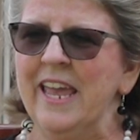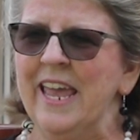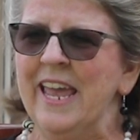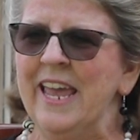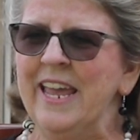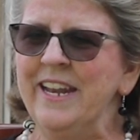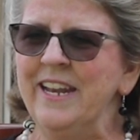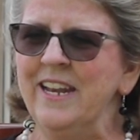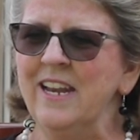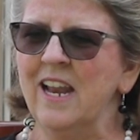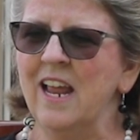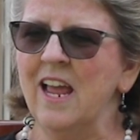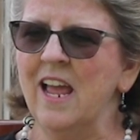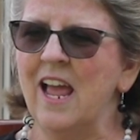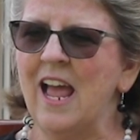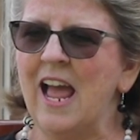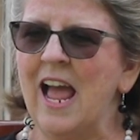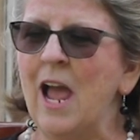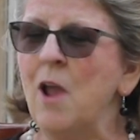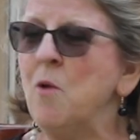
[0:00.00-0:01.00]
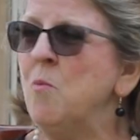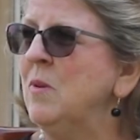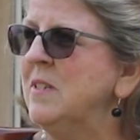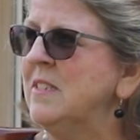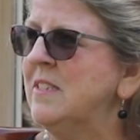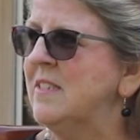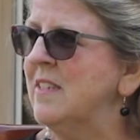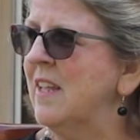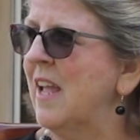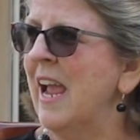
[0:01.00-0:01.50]
And I
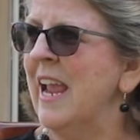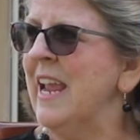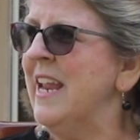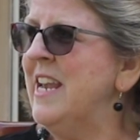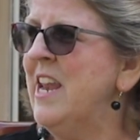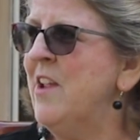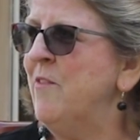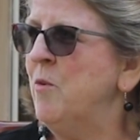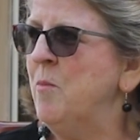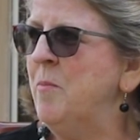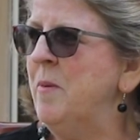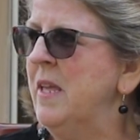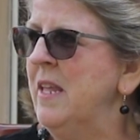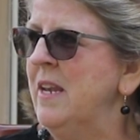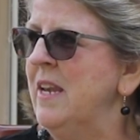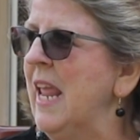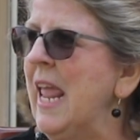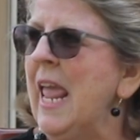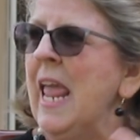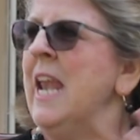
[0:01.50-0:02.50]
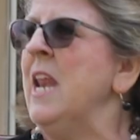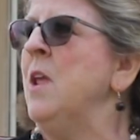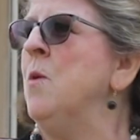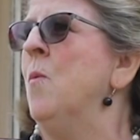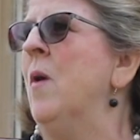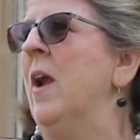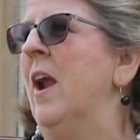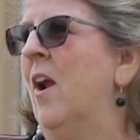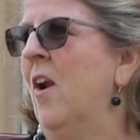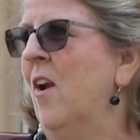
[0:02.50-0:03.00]
had never been
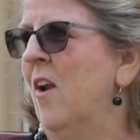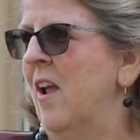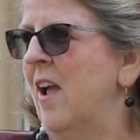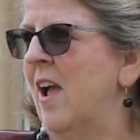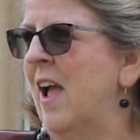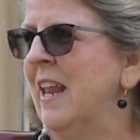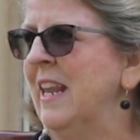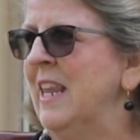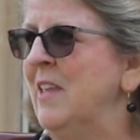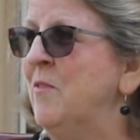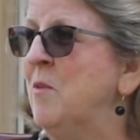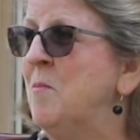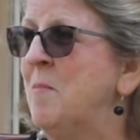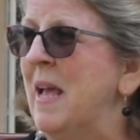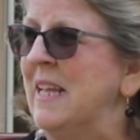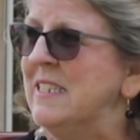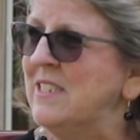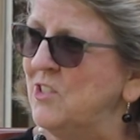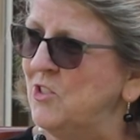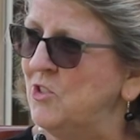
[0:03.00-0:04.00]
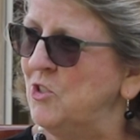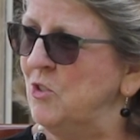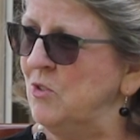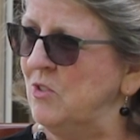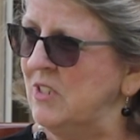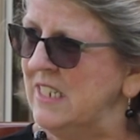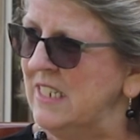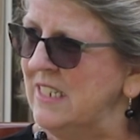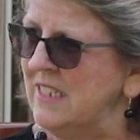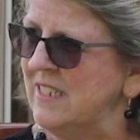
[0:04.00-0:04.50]
anywhere. I live in
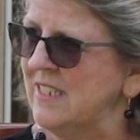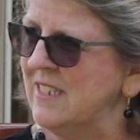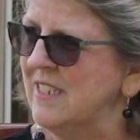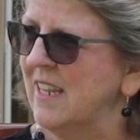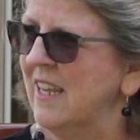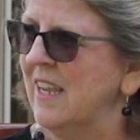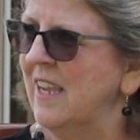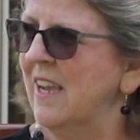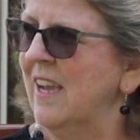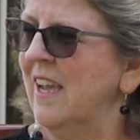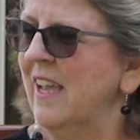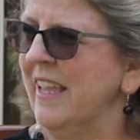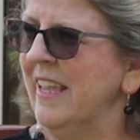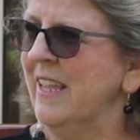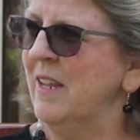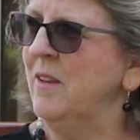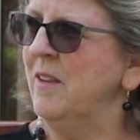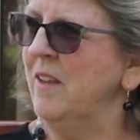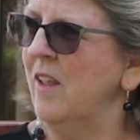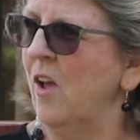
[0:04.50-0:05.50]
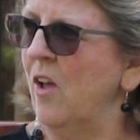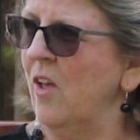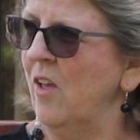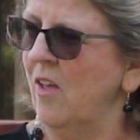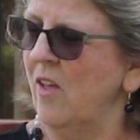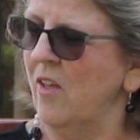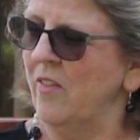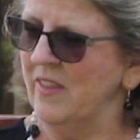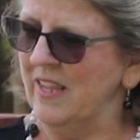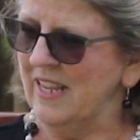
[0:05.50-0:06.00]
Massachusetts,
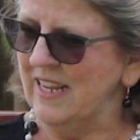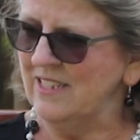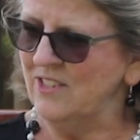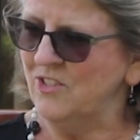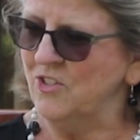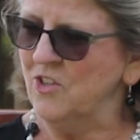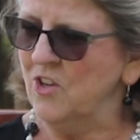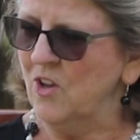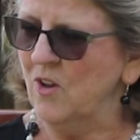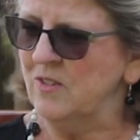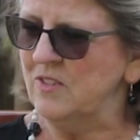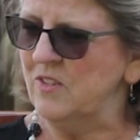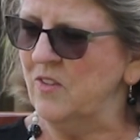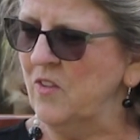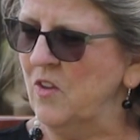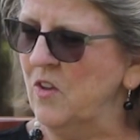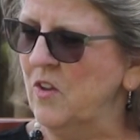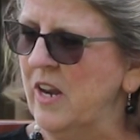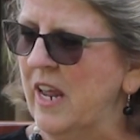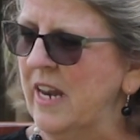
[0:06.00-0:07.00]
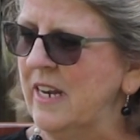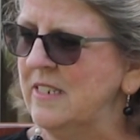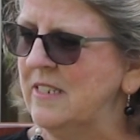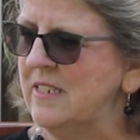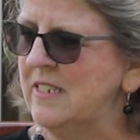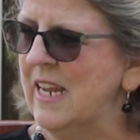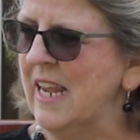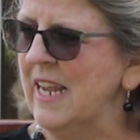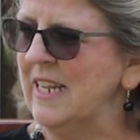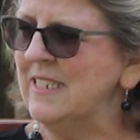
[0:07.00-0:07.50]
on the eastern coast of the United
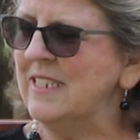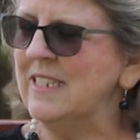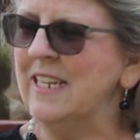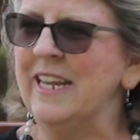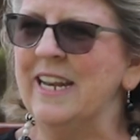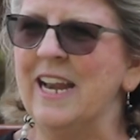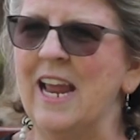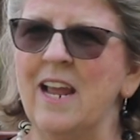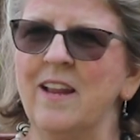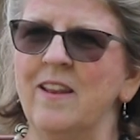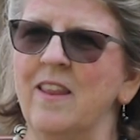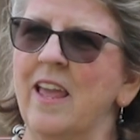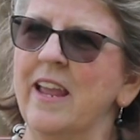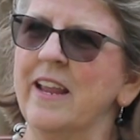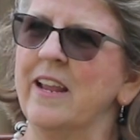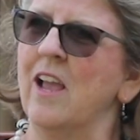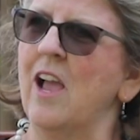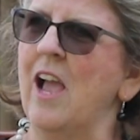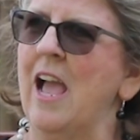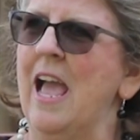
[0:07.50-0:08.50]
States, and I